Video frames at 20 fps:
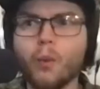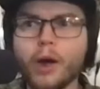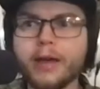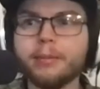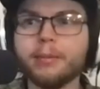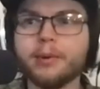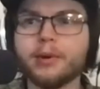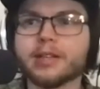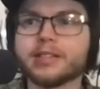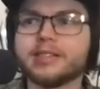
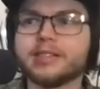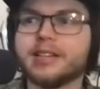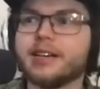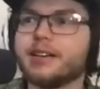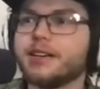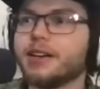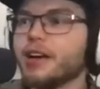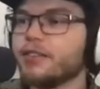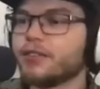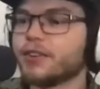more
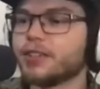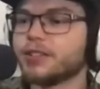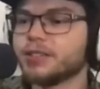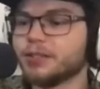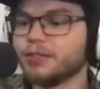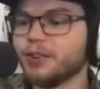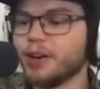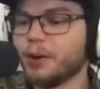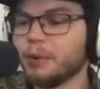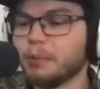excited. First
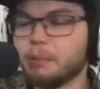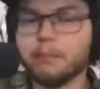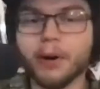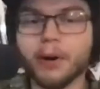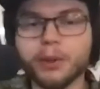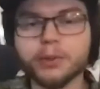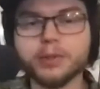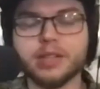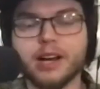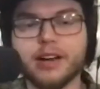of all,
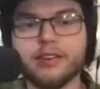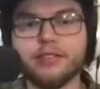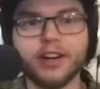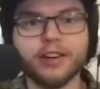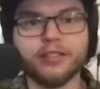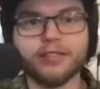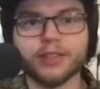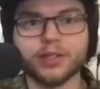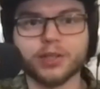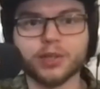most I've
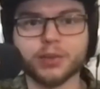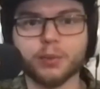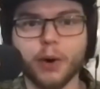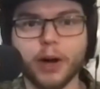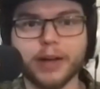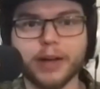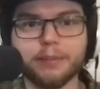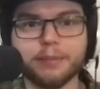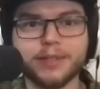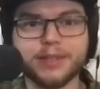ever
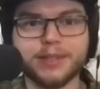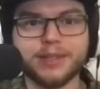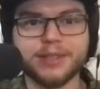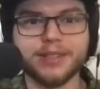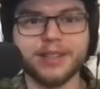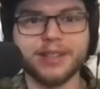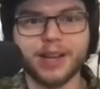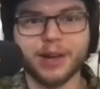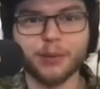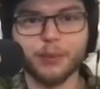swiped
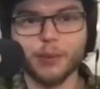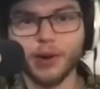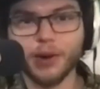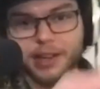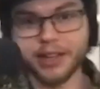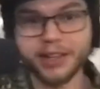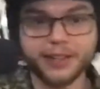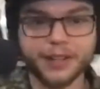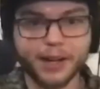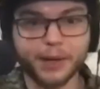in
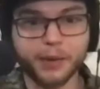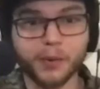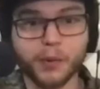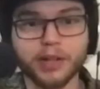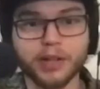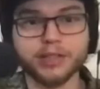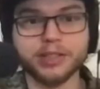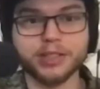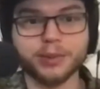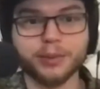like
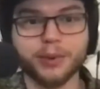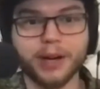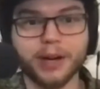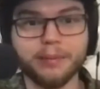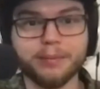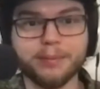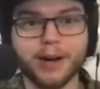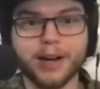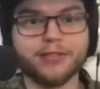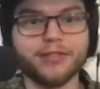one swipe
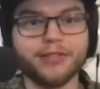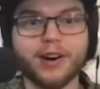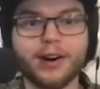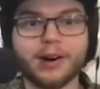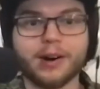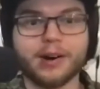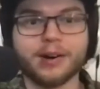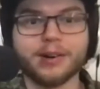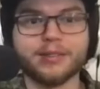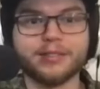by
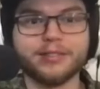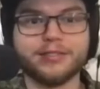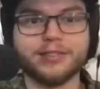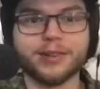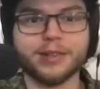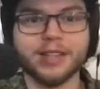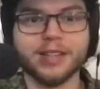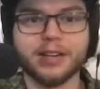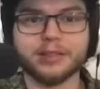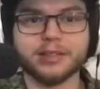far,
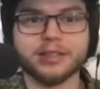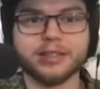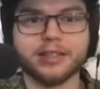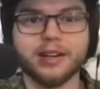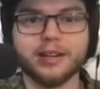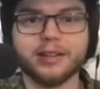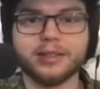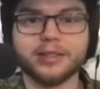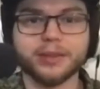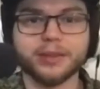
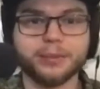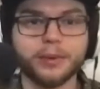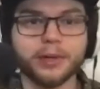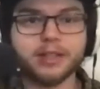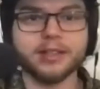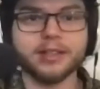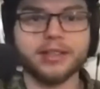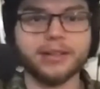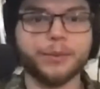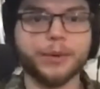$4,000
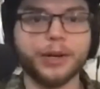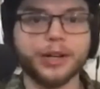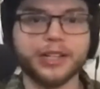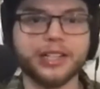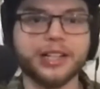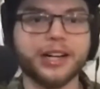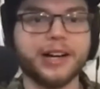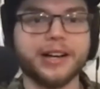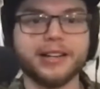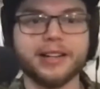in one
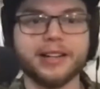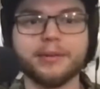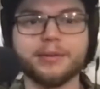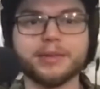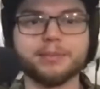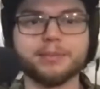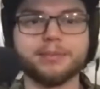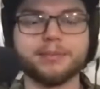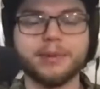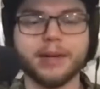shot. That
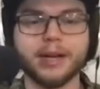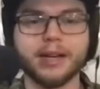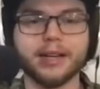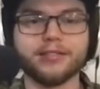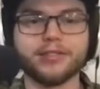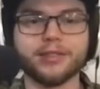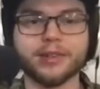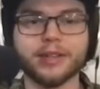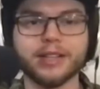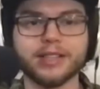was
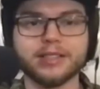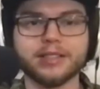painful. That's the